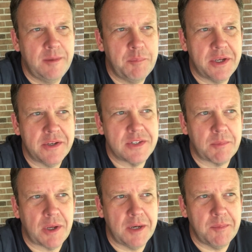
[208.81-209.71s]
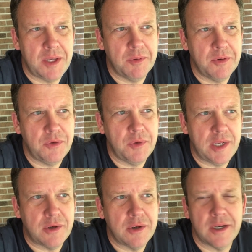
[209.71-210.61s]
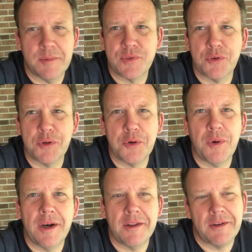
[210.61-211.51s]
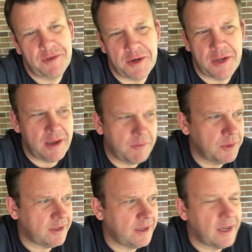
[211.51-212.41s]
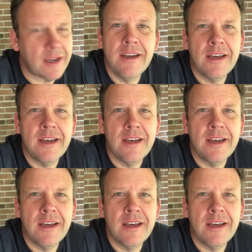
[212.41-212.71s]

because I'm not going to be able to do any cookups for a little while and I figured hey what the heck